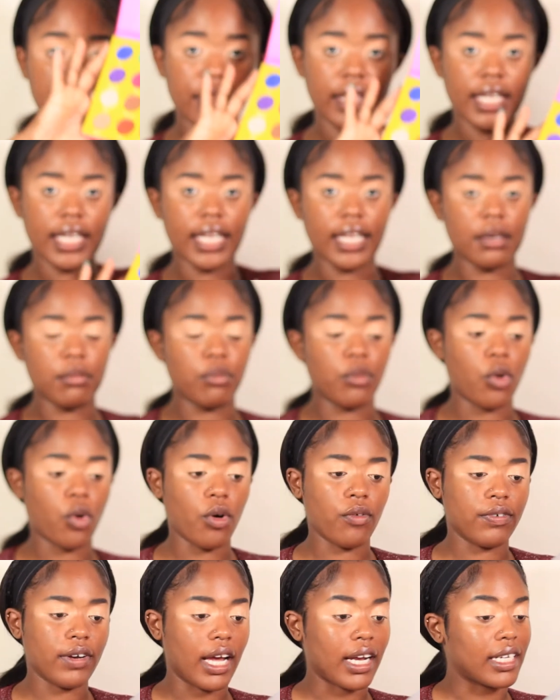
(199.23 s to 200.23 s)
thinking more
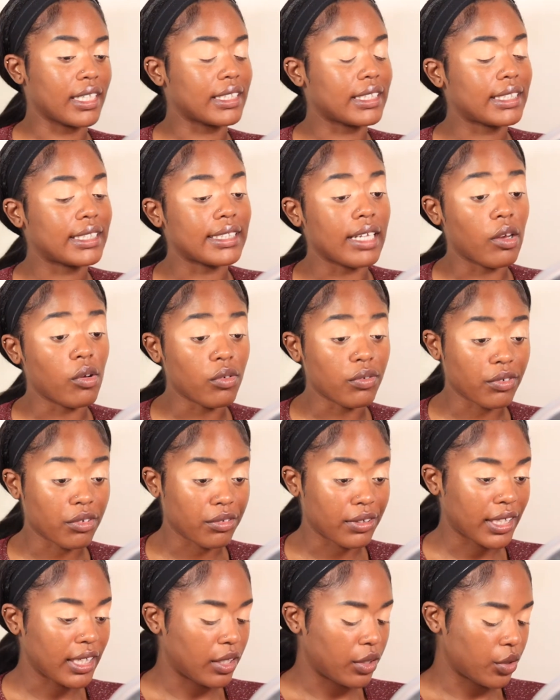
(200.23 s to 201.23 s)
of like a
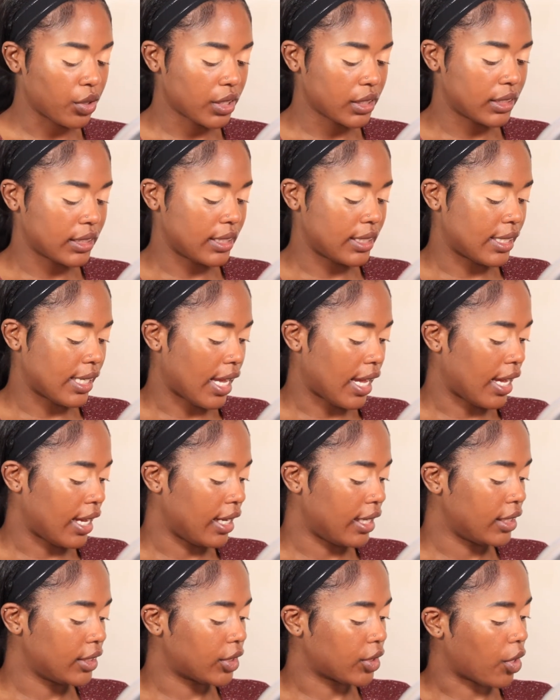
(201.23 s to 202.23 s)
silvery look
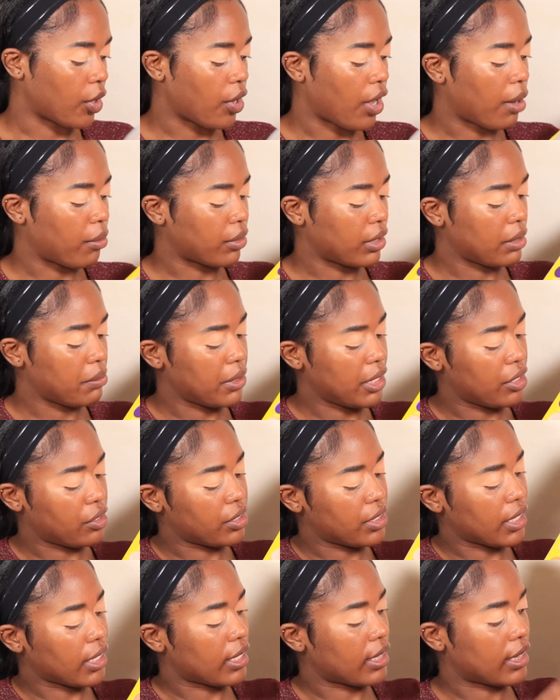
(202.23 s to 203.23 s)
today, so I'm going to be
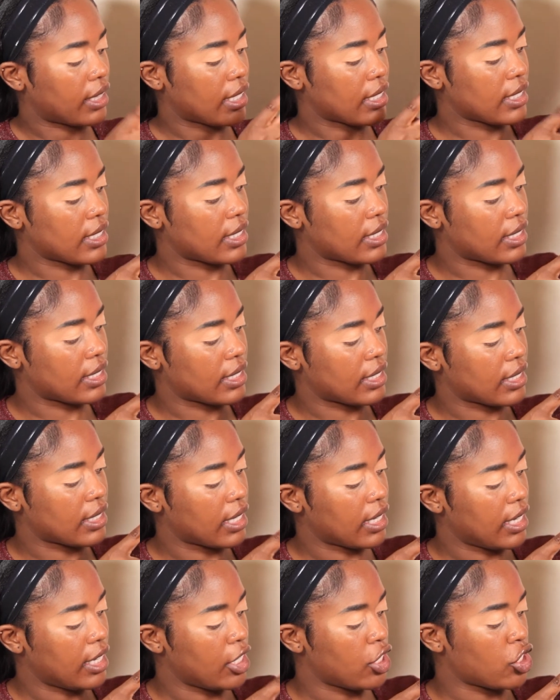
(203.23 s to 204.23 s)
using this
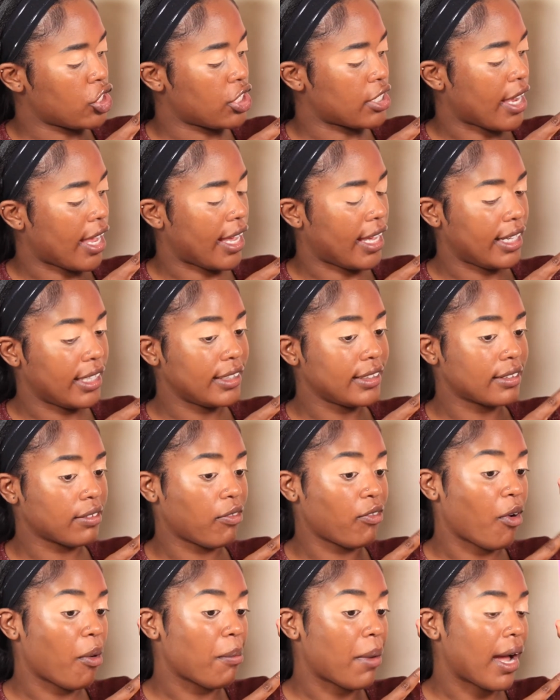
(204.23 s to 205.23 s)
shade
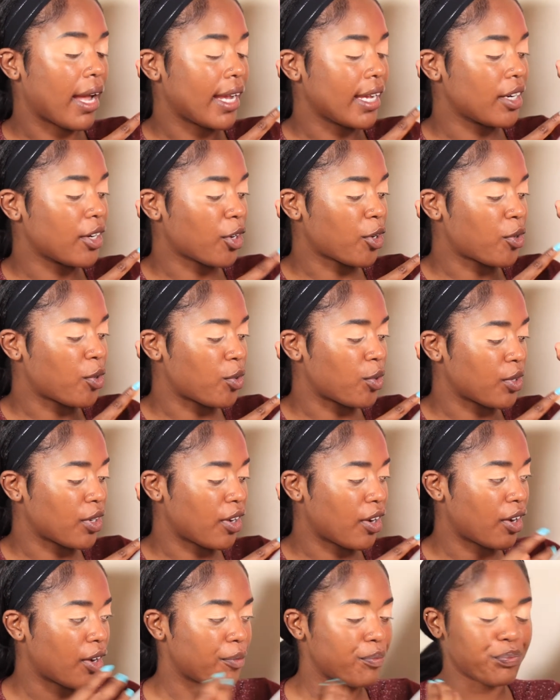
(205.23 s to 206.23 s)
for my inner
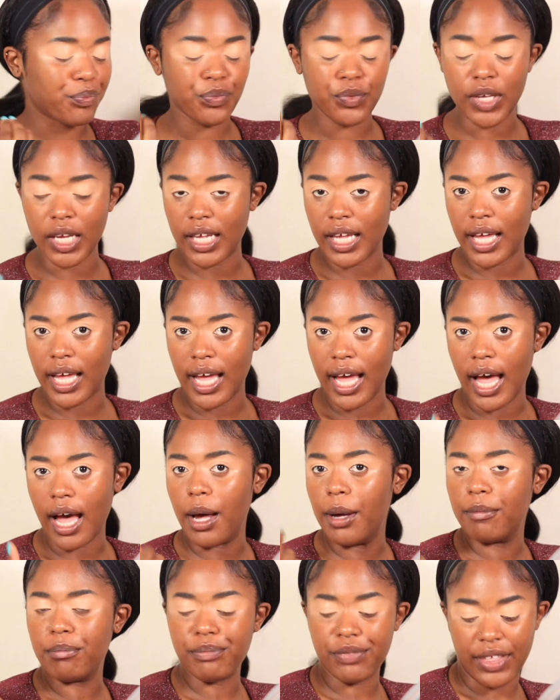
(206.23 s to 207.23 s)
corner.
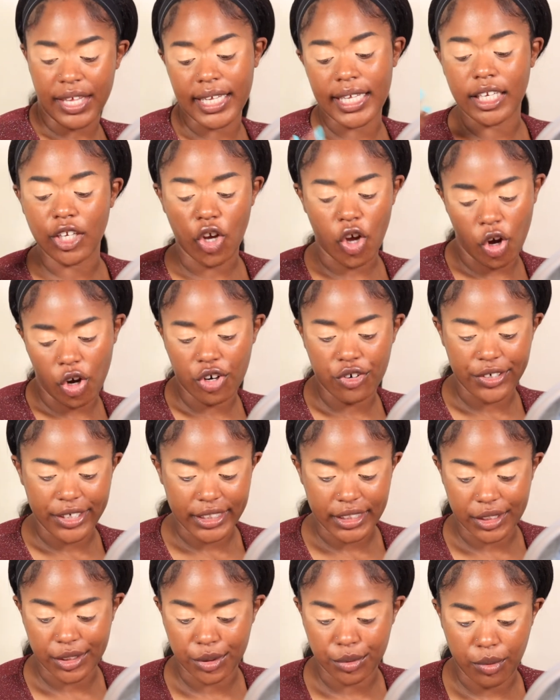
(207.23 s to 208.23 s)
I'm thinking cut
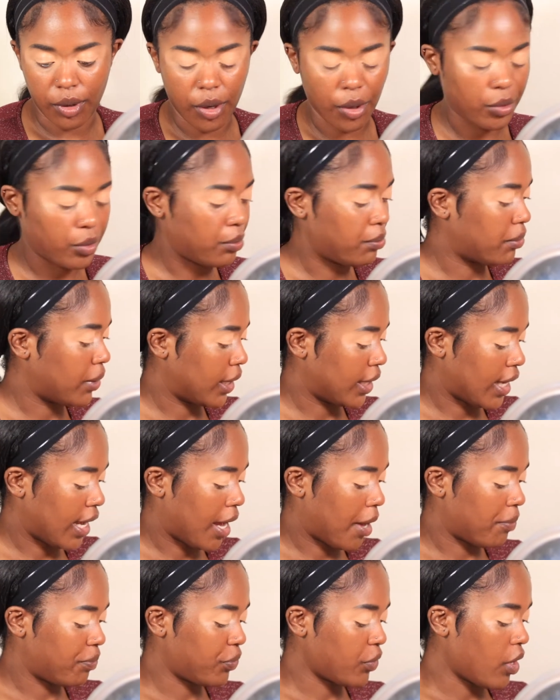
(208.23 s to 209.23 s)
crease as well, but
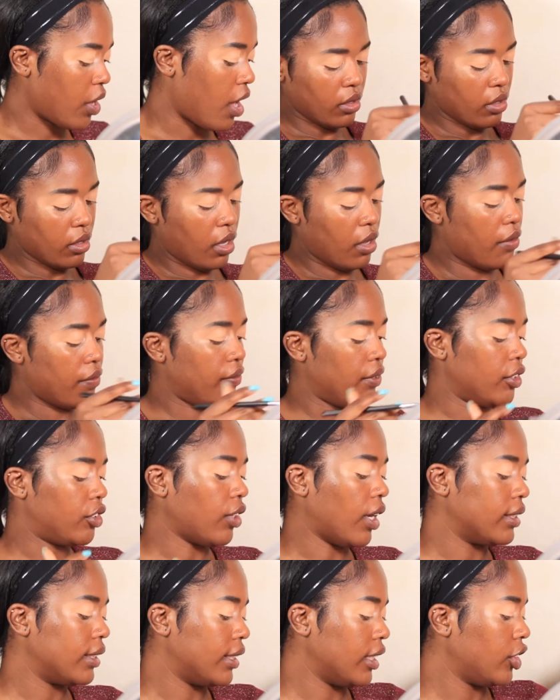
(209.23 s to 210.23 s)
yeah. For
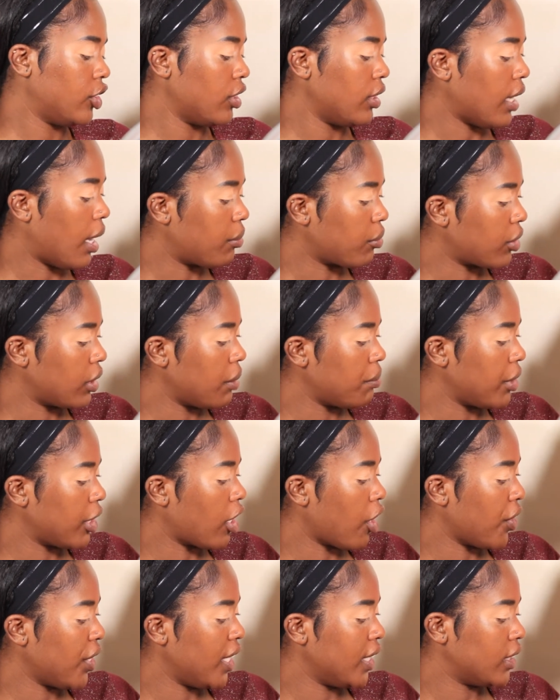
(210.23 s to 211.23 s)
transition I'm going to be
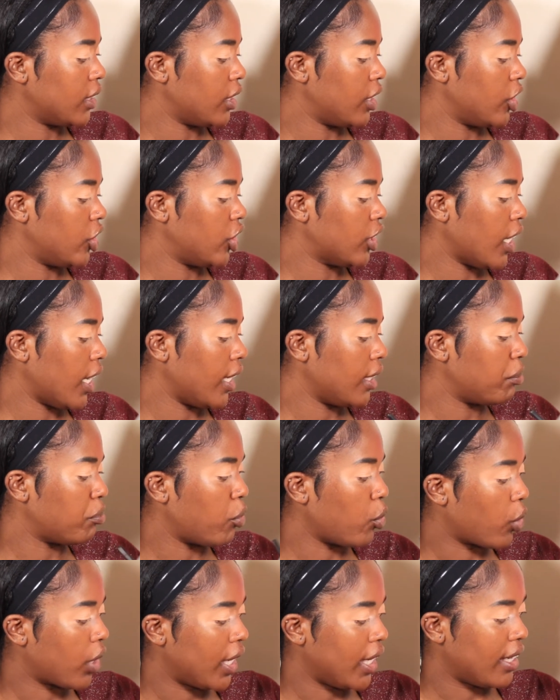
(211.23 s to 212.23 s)
going into the shade
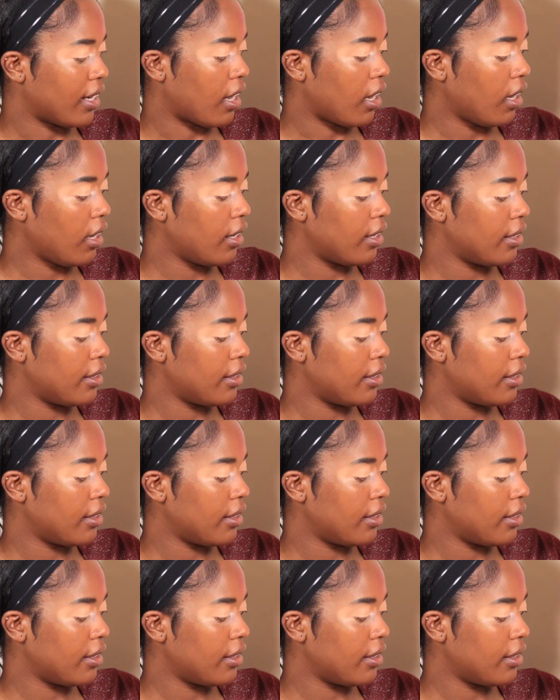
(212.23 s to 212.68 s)
Burkina.